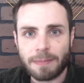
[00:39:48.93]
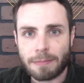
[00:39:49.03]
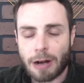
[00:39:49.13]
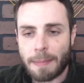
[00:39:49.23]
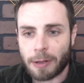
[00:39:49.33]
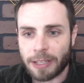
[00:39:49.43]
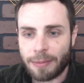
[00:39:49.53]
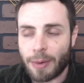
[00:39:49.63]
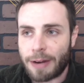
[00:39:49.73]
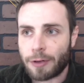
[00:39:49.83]
properly, and
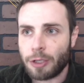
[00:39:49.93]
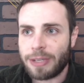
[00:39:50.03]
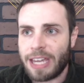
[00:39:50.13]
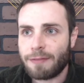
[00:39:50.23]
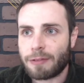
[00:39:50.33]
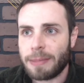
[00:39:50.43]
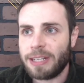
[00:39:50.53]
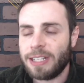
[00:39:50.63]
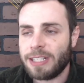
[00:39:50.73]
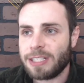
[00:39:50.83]
whatever you gain from it
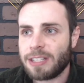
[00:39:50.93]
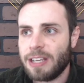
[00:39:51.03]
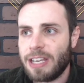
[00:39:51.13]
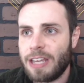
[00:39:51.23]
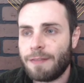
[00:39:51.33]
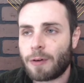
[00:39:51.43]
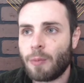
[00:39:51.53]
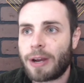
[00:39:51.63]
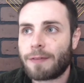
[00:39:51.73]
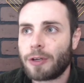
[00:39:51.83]
is
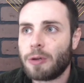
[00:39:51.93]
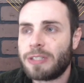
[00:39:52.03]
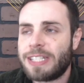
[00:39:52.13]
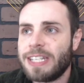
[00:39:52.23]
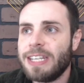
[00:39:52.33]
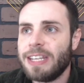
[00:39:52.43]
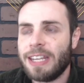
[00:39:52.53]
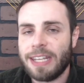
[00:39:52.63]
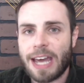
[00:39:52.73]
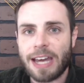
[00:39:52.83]
whatever you see
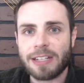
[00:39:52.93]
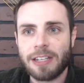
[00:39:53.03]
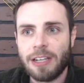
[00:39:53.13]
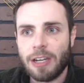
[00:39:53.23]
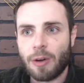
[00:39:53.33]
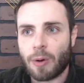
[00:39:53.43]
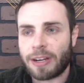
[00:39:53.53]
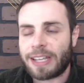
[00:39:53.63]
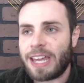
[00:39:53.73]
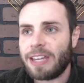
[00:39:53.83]
in that, or
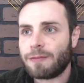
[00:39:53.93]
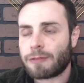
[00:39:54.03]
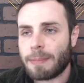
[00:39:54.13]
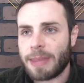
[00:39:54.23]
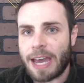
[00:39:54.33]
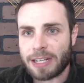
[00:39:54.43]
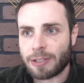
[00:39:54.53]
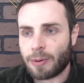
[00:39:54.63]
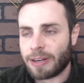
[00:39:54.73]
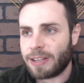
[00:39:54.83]
gain from that,
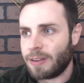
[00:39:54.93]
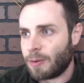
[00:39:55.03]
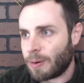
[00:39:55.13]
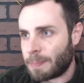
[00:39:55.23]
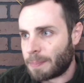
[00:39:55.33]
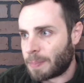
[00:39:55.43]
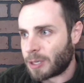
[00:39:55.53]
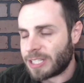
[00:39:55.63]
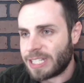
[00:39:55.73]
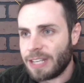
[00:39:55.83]
or
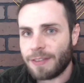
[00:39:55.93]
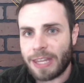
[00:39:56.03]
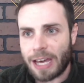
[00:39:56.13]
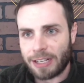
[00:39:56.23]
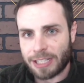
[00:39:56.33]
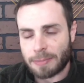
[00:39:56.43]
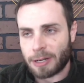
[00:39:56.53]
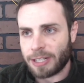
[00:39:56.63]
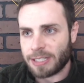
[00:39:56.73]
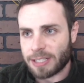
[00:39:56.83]
perceive in that
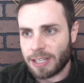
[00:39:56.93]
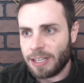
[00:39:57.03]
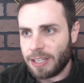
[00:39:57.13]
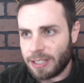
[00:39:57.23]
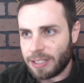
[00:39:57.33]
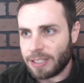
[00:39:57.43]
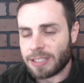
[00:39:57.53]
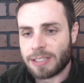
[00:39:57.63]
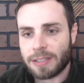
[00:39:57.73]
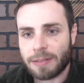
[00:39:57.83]
experience,
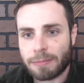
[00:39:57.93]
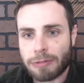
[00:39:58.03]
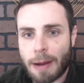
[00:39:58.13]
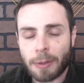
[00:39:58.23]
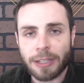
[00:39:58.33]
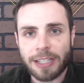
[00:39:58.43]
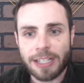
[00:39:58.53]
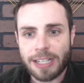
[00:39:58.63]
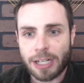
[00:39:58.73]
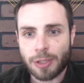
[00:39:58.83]
is properly
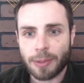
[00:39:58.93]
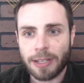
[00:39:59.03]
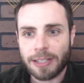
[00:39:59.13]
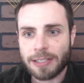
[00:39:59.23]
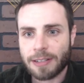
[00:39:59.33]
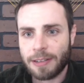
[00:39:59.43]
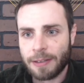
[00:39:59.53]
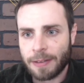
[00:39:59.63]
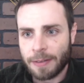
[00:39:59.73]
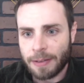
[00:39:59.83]
contextualized.
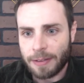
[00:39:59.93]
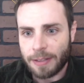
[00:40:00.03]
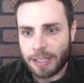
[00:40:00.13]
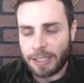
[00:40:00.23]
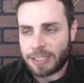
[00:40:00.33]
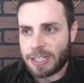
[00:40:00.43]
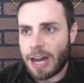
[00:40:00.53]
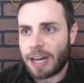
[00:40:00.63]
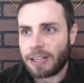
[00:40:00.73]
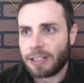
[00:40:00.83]
It's
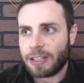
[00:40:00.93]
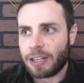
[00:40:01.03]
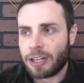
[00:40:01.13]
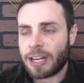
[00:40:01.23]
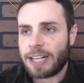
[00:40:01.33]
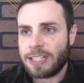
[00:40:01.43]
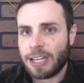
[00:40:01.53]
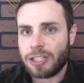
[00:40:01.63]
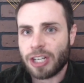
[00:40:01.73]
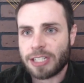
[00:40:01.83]
not a good
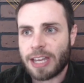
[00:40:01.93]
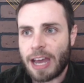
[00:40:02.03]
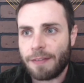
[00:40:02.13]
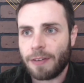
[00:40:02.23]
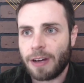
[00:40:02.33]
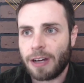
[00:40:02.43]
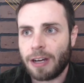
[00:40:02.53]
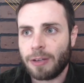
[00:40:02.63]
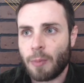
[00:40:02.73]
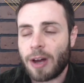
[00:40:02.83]
idea just to
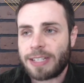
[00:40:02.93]
want